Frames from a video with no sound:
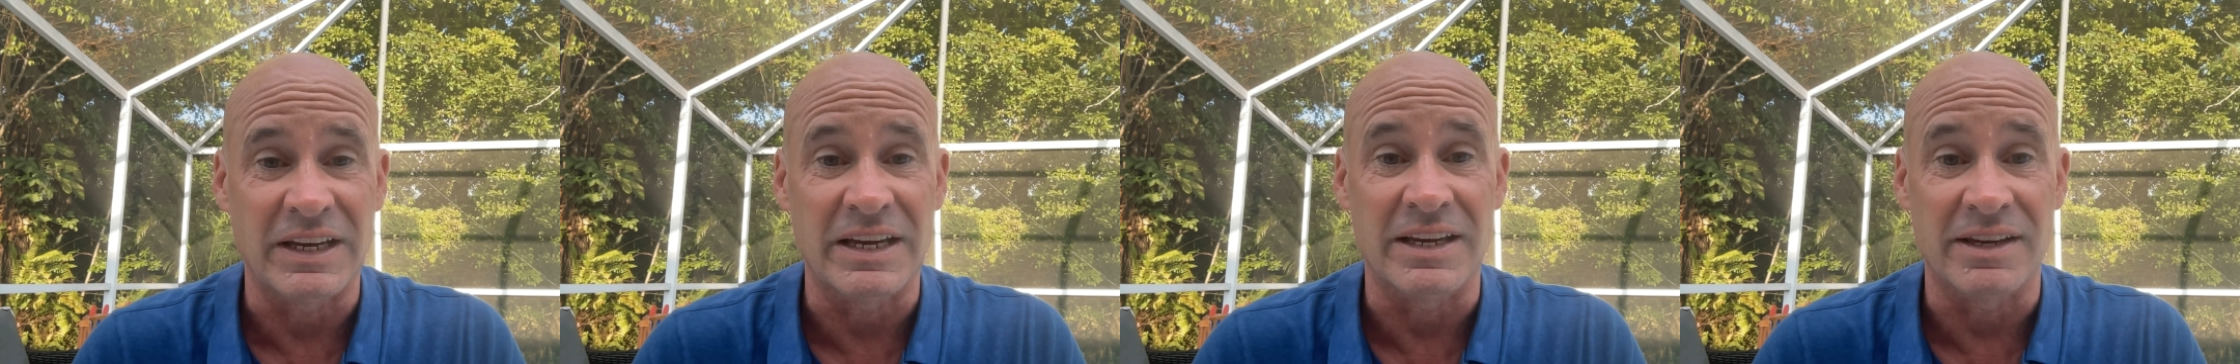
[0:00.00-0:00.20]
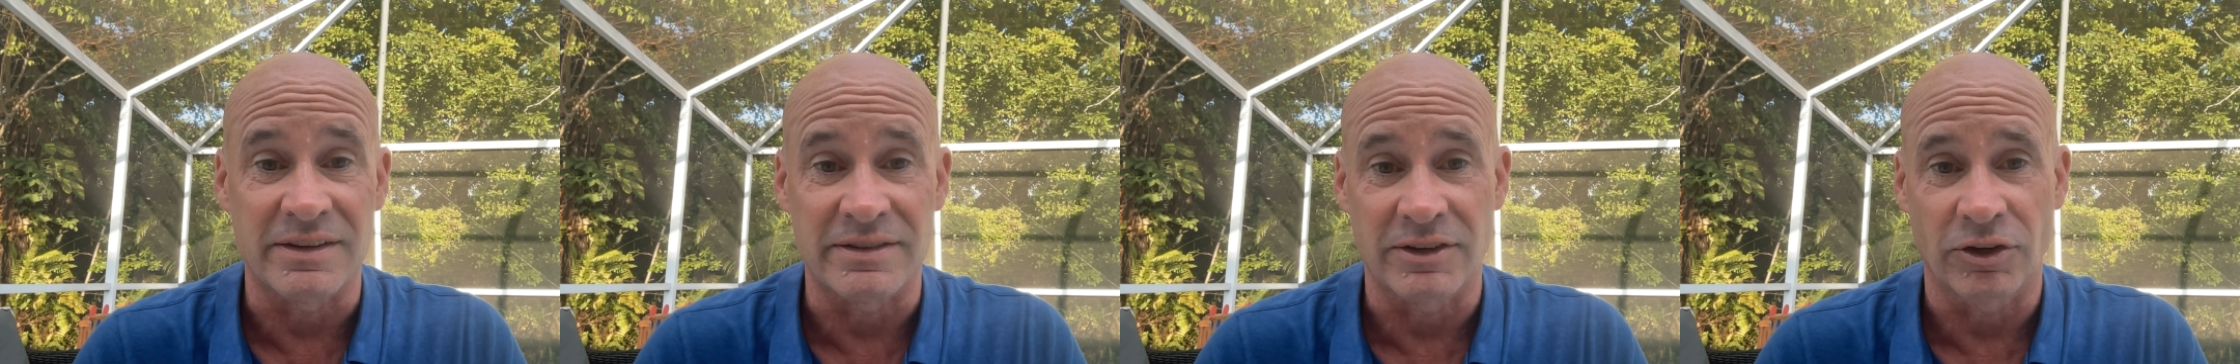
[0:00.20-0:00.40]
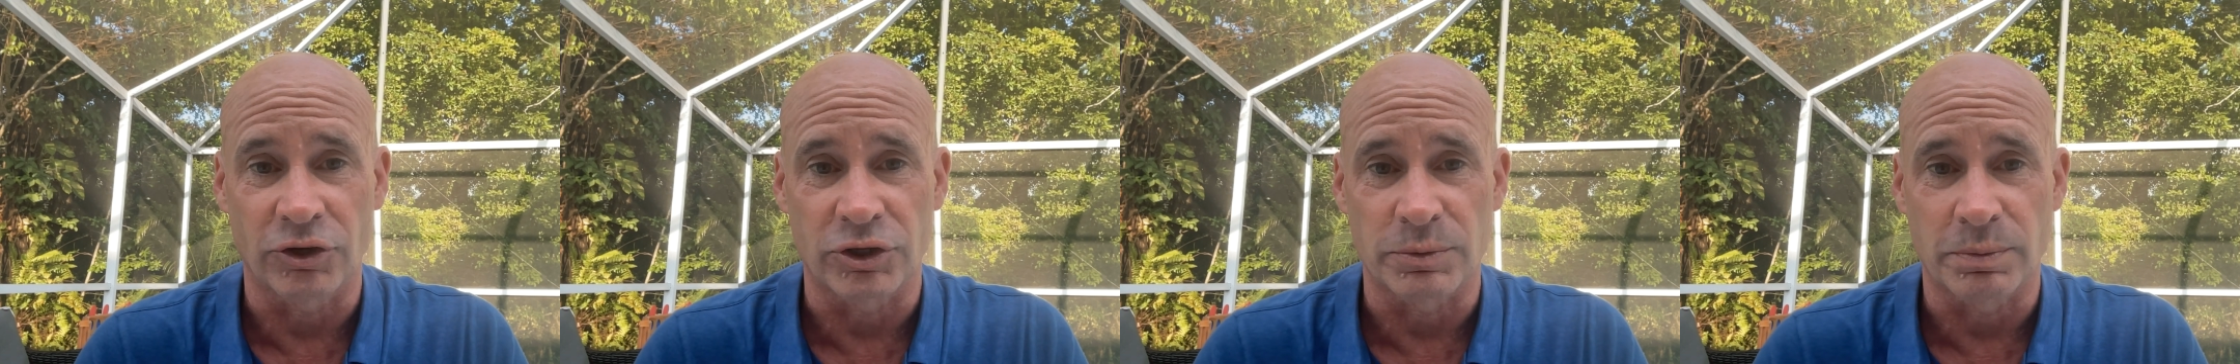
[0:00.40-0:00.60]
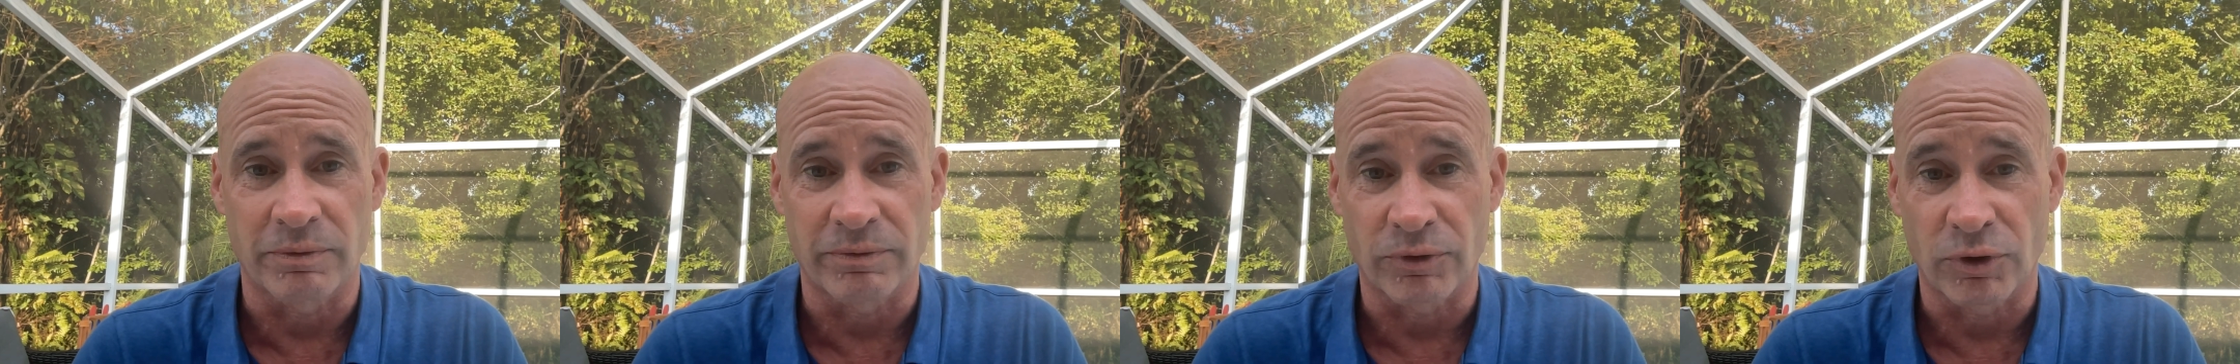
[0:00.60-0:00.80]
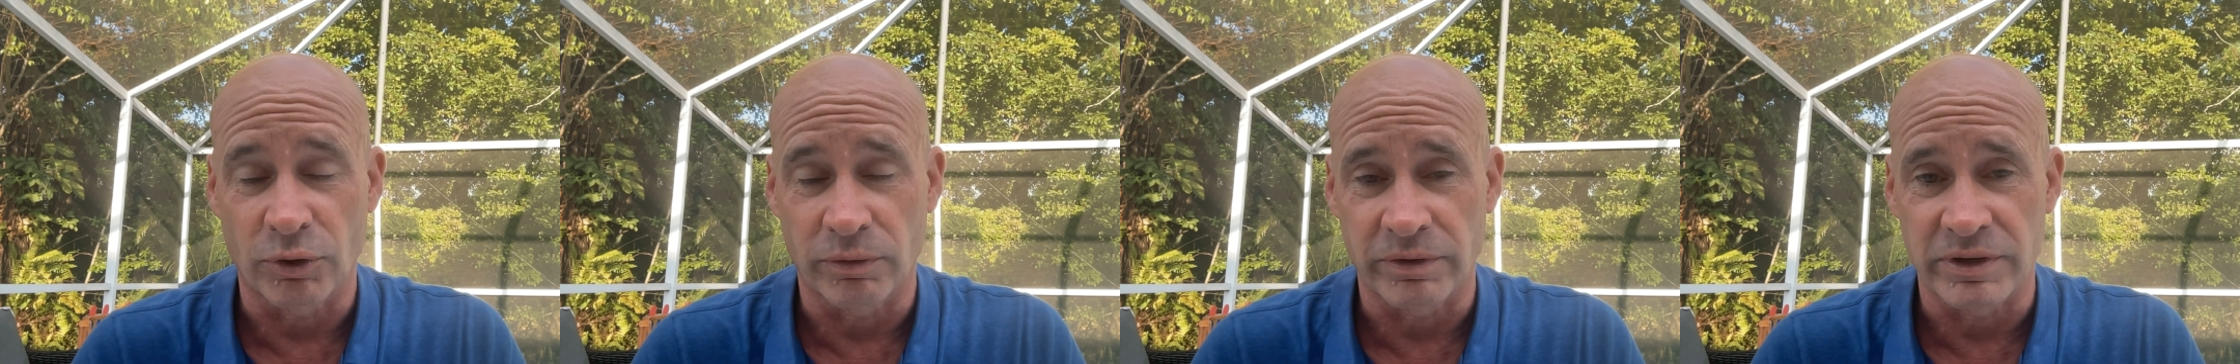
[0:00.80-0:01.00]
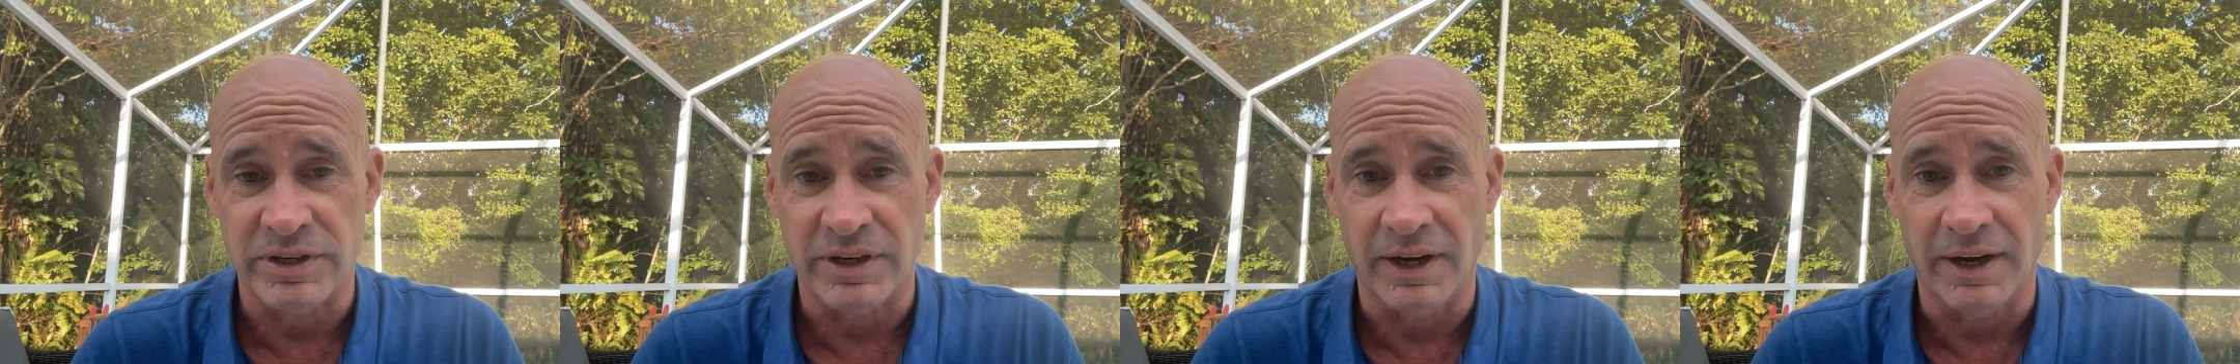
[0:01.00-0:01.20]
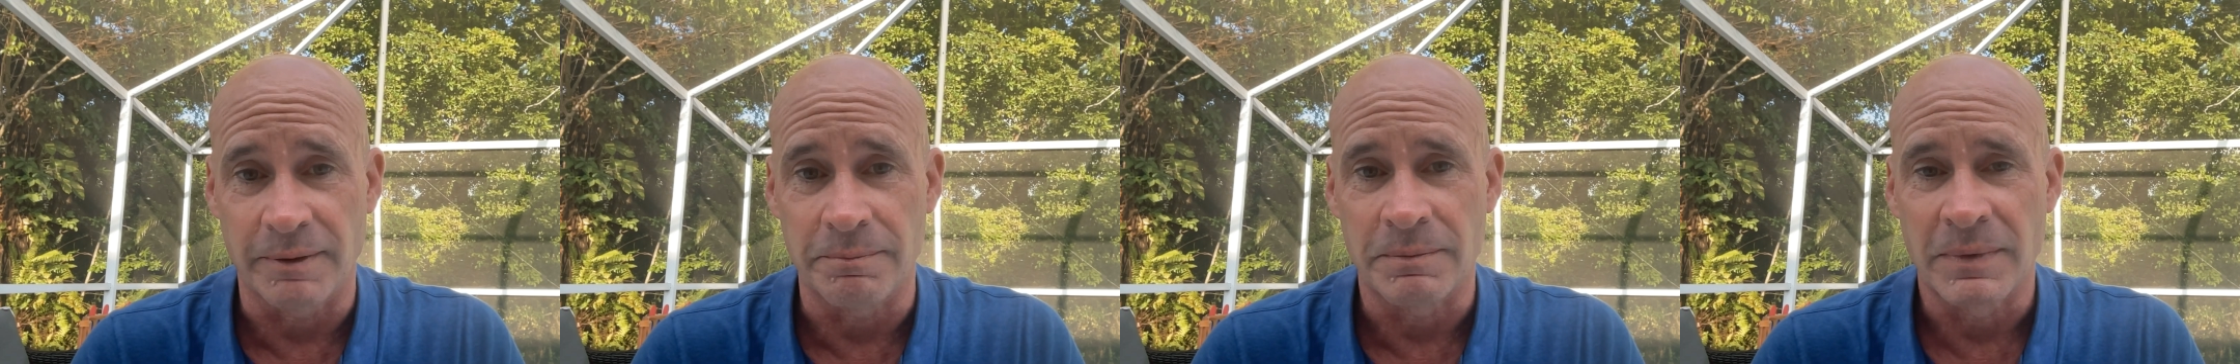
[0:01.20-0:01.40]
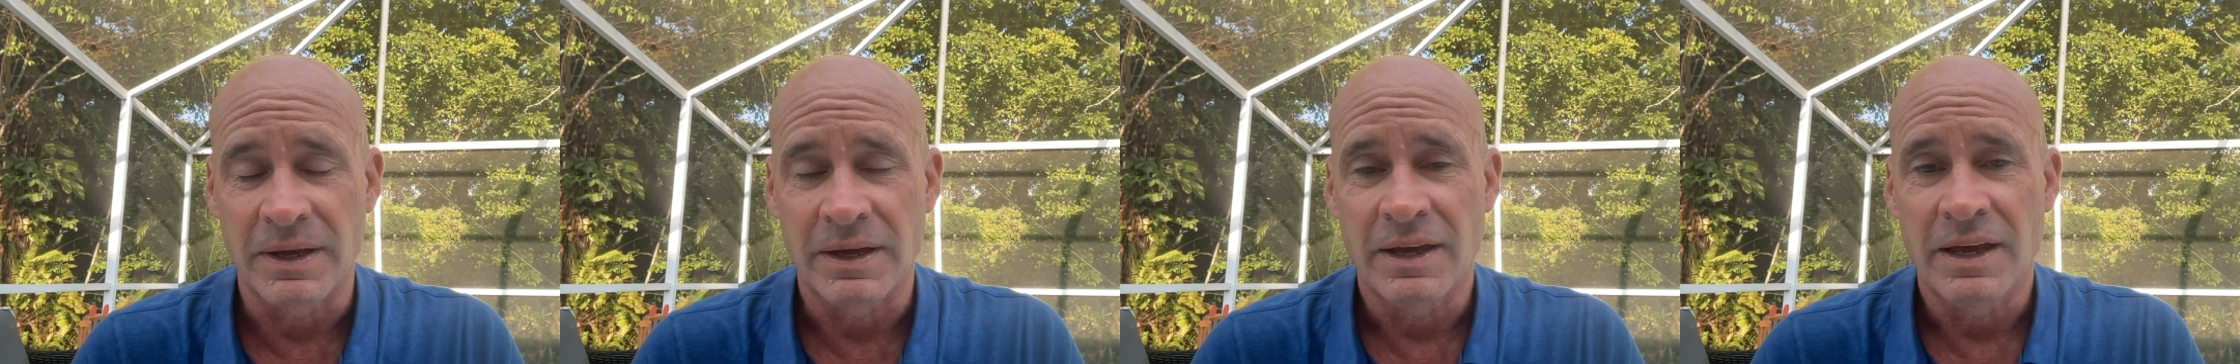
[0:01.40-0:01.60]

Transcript: is eligible for overtime.